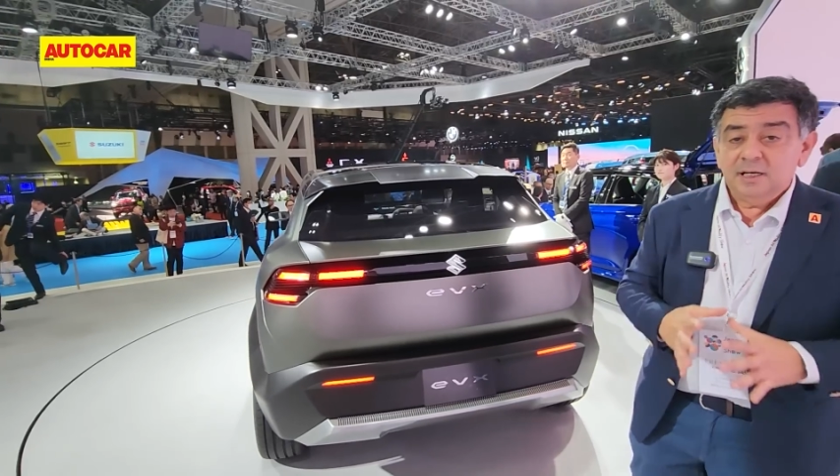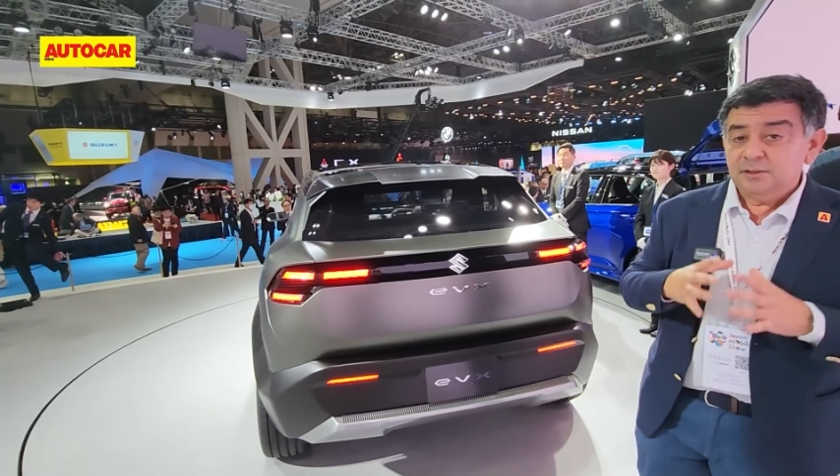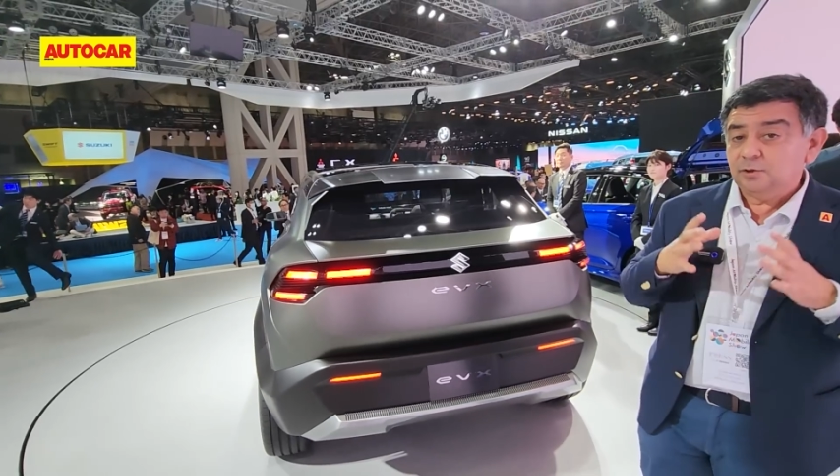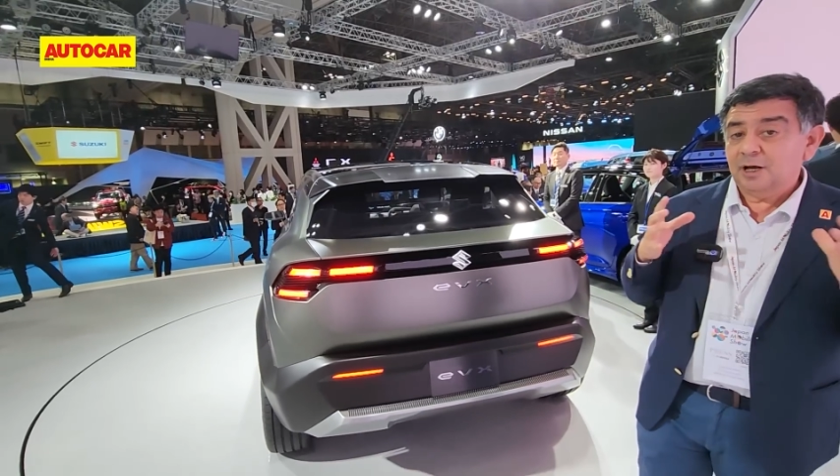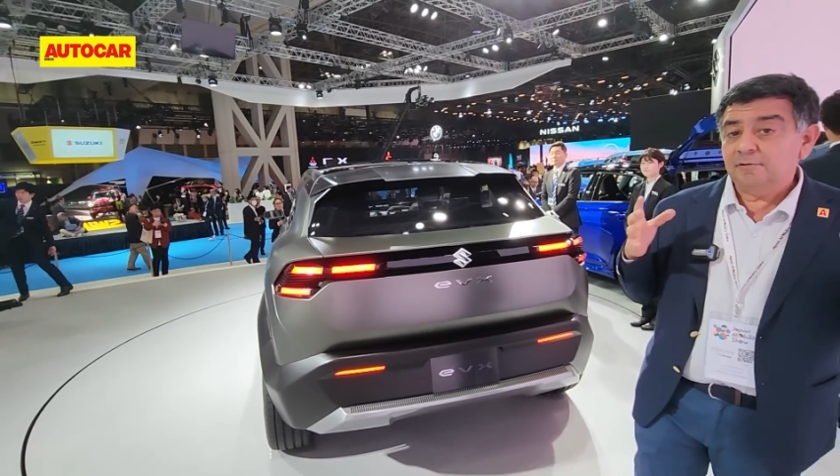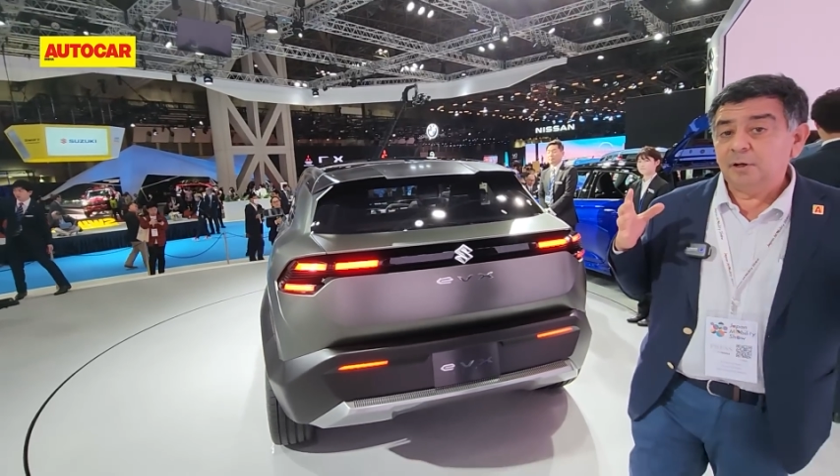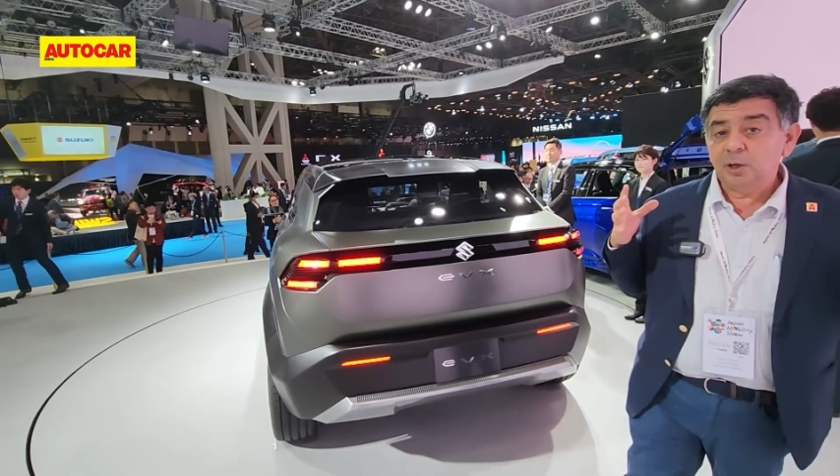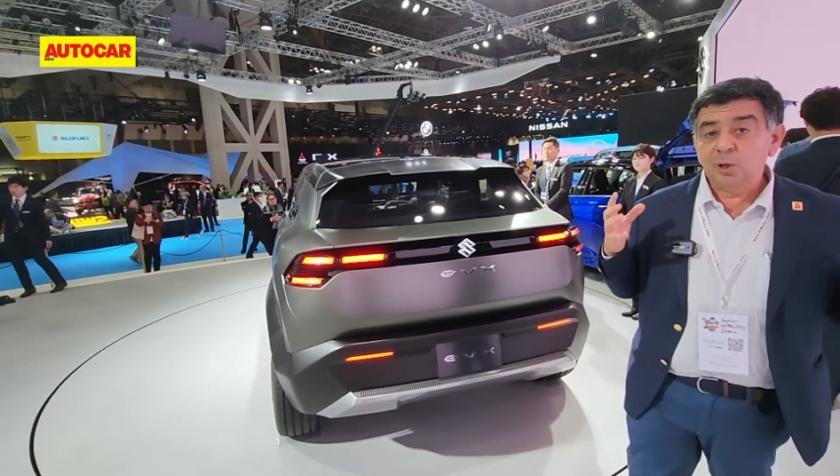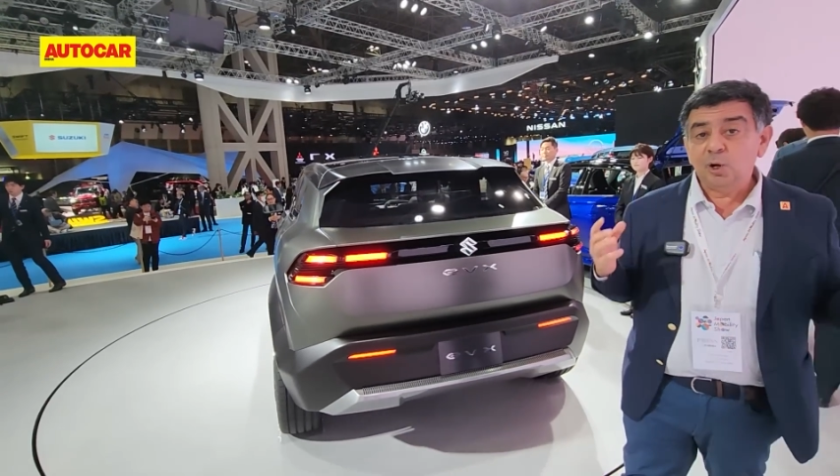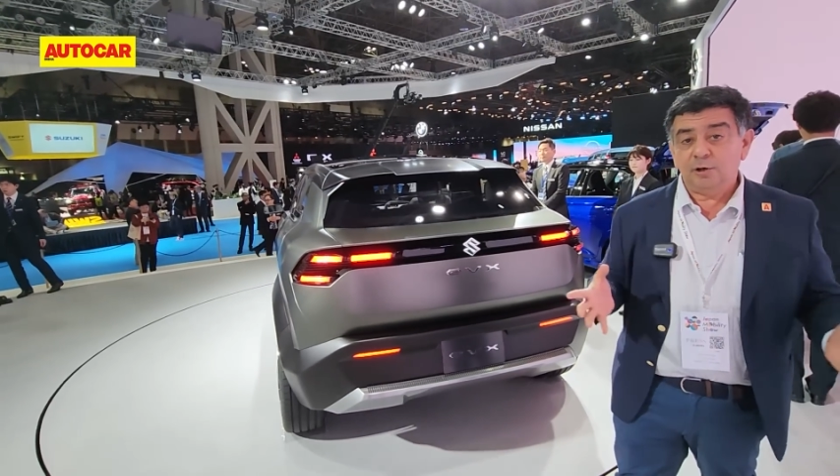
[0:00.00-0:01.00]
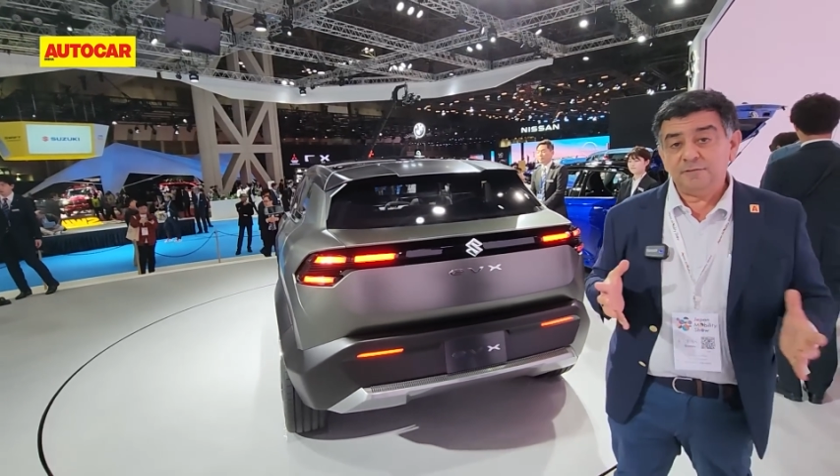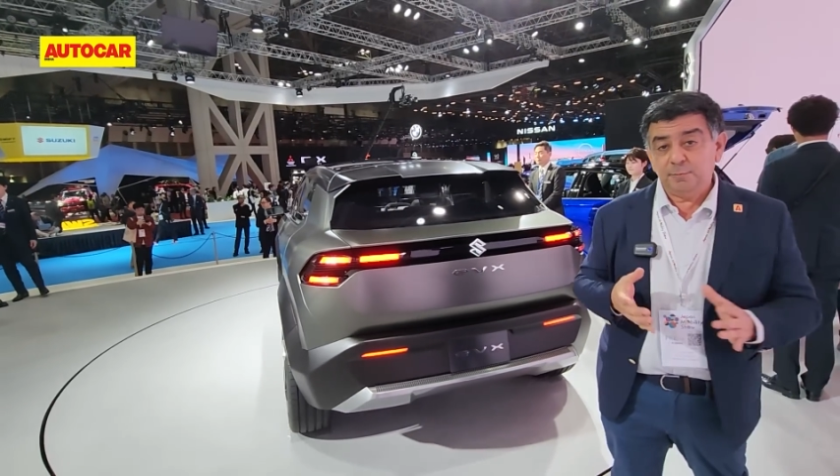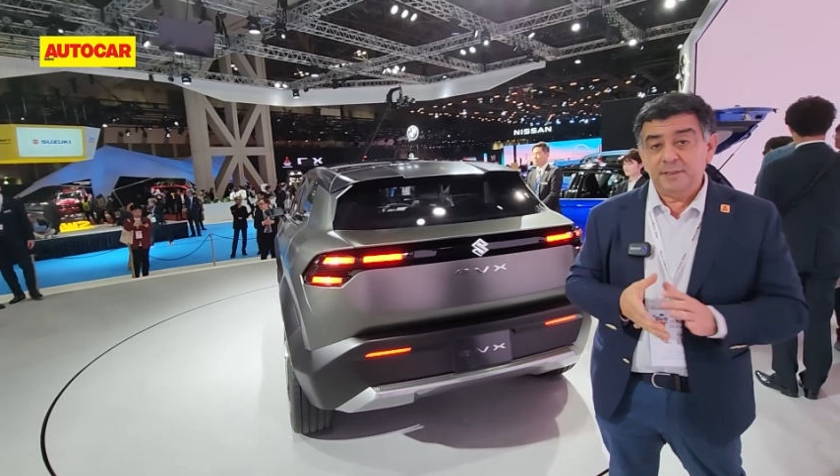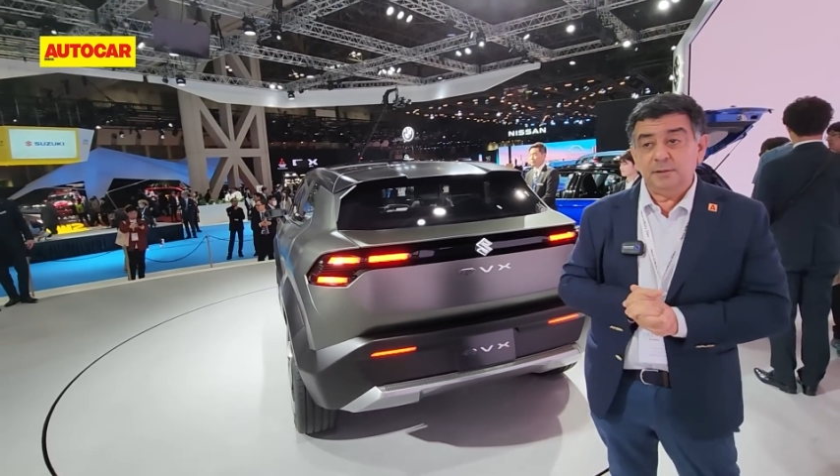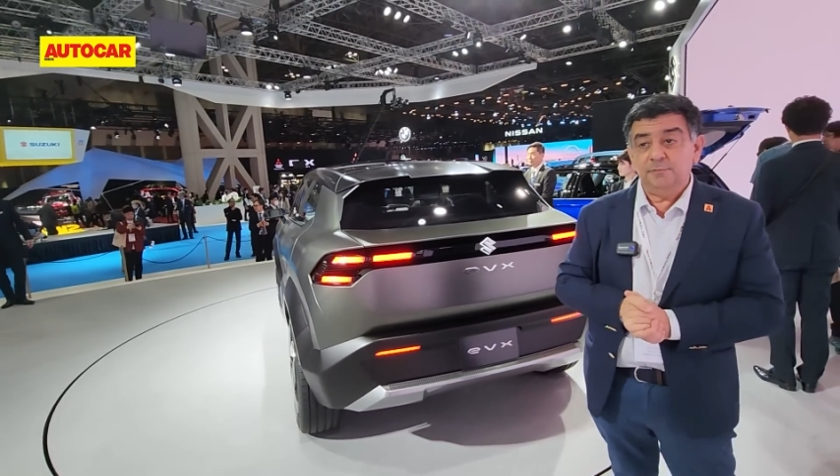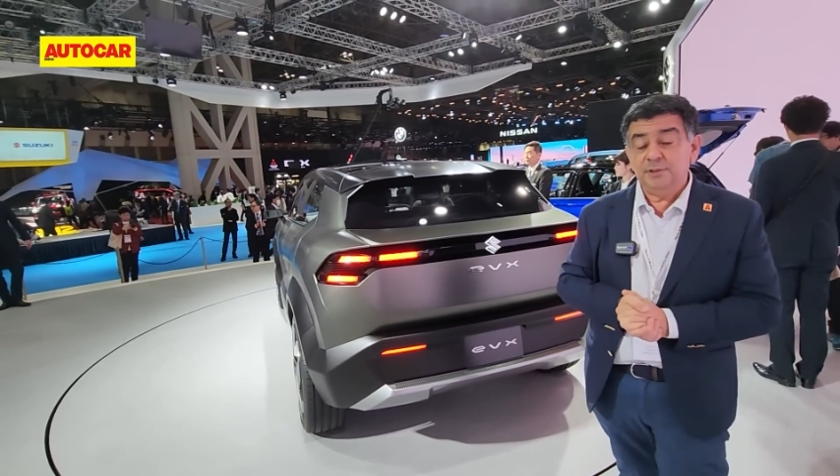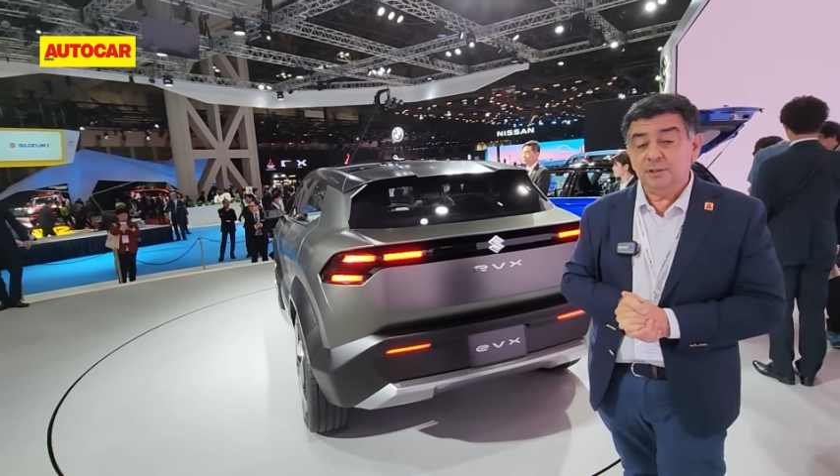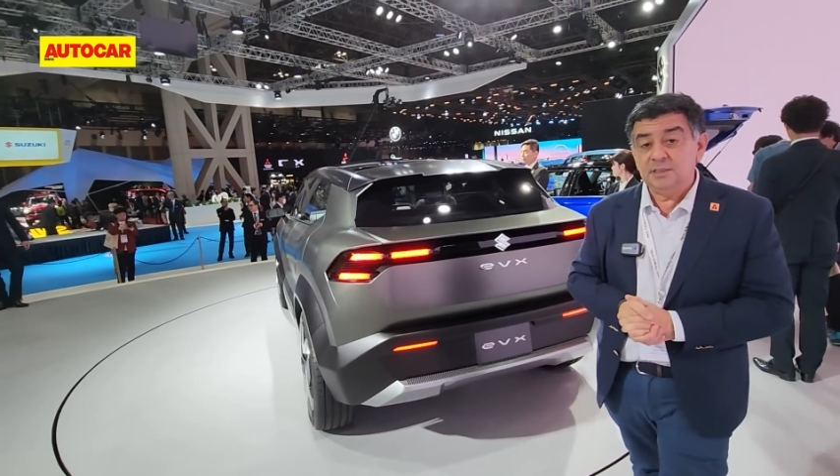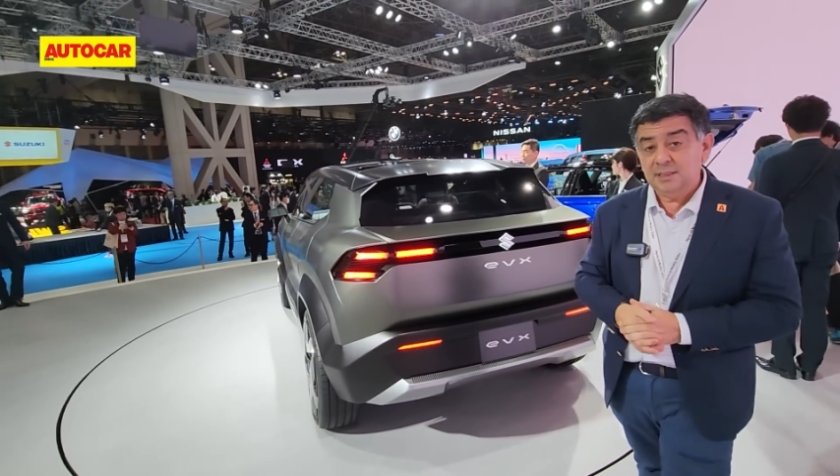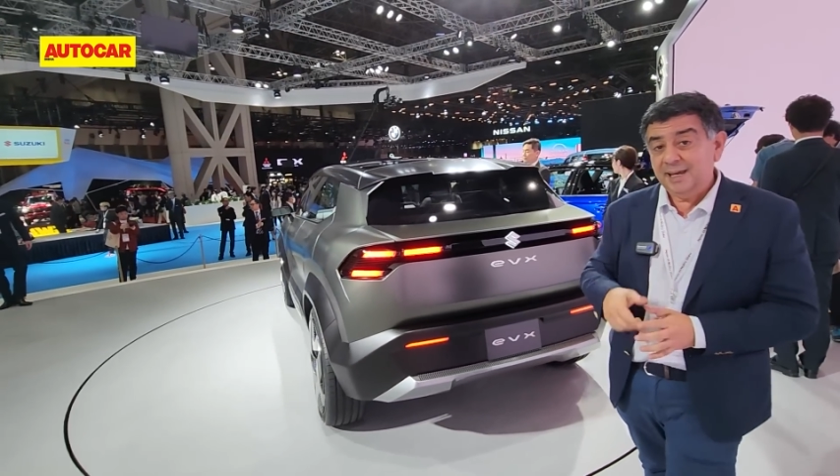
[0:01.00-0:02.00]
going to have a lot of space
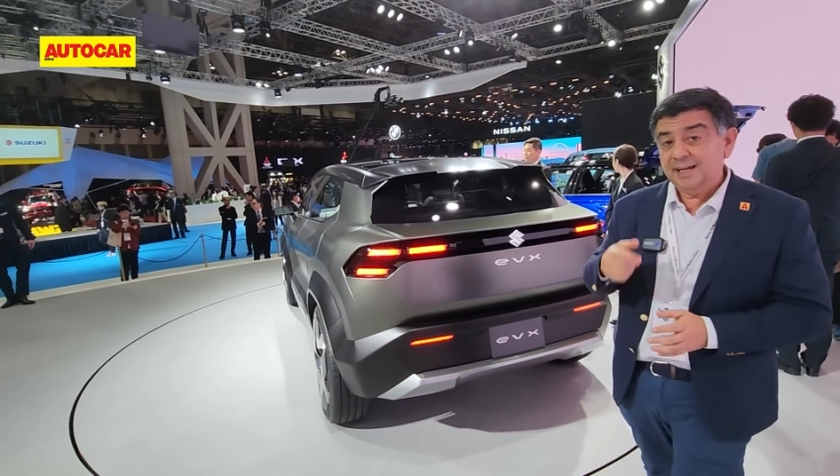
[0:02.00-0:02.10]
efficiency,